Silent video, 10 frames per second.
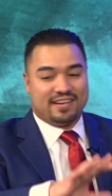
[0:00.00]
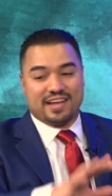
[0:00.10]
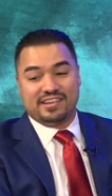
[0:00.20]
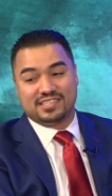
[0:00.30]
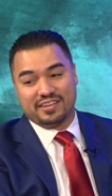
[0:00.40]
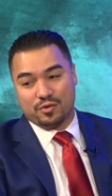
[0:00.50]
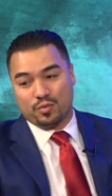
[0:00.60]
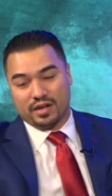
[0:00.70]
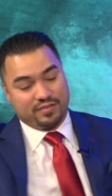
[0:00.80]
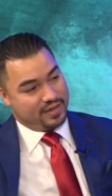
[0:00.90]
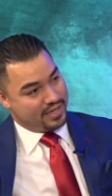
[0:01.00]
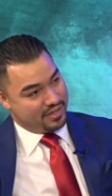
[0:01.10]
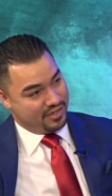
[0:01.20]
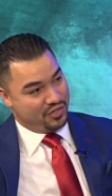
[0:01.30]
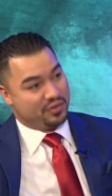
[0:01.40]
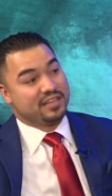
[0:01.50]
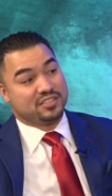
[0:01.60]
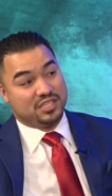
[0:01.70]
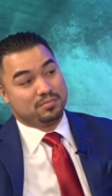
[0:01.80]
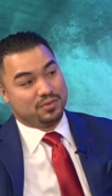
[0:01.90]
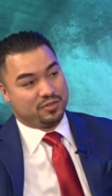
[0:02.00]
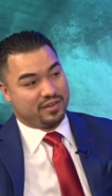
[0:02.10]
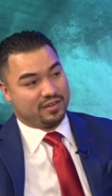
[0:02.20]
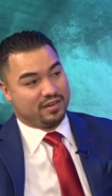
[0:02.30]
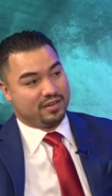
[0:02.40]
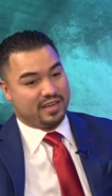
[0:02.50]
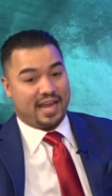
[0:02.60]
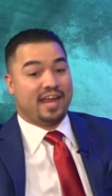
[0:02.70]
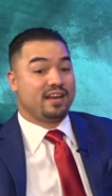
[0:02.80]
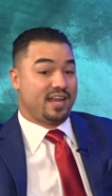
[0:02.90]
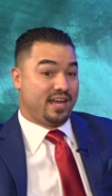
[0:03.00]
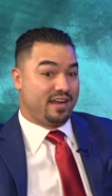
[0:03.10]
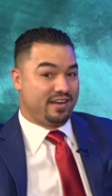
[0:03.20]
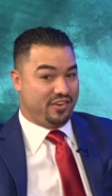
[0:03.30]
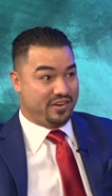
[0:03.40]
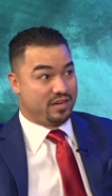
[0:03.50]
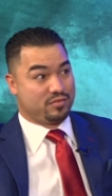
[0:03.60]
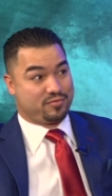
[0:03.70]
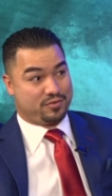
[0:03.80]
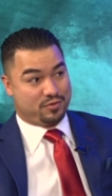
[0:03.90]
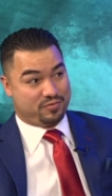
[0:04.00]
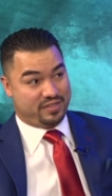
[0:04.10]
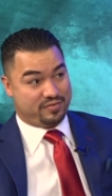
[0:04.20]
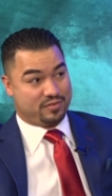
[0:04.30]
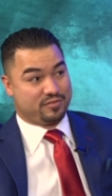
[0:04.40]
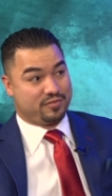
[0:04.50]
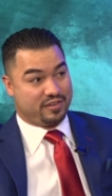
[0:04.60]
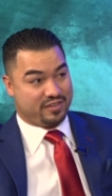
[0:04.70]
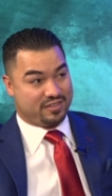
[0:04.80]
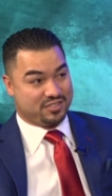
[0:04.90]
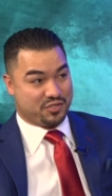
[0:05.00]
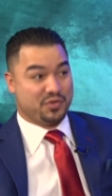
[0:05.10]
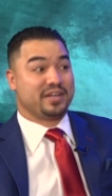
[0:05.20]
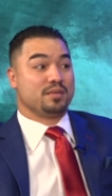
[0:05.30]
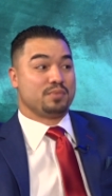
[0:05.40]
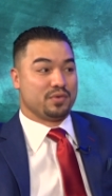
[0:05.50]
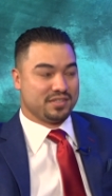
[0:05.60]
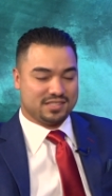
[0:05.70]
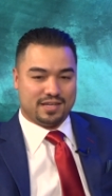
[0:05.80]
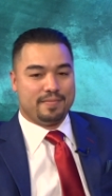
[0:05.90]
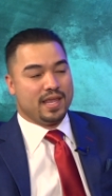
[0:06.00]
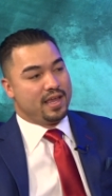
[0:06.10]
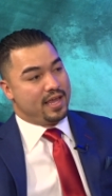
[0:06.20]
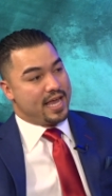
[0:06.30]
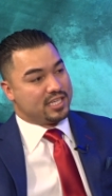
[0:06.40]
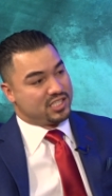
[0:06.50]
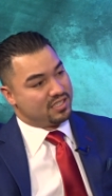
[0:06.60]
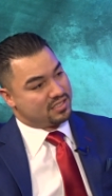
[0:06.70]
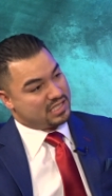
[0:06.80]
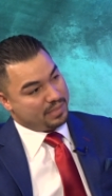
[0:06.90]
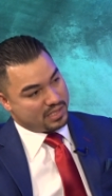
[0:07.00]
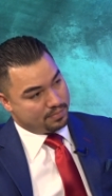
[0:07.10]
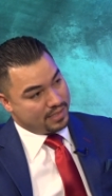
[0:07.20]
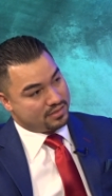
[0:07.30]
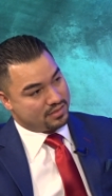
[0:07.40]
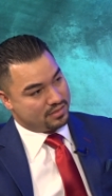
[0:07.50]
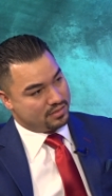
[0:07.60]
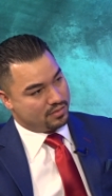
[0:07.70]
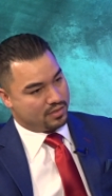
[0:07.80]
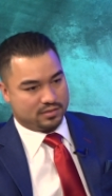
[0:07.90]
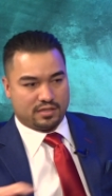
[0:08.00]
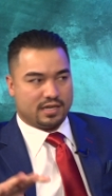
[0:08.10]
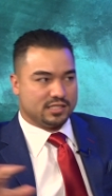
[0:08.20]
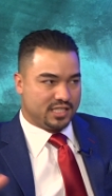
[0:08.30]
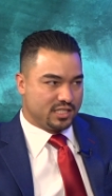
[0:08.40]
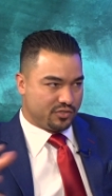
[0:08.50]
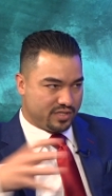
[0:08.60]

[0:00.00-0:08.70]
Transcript: Now you tell your wife, hey, you get the JetBlue credit card, and you get a referral fee for referring her, so you get a bonus. And she does the same expenses because they're not changed.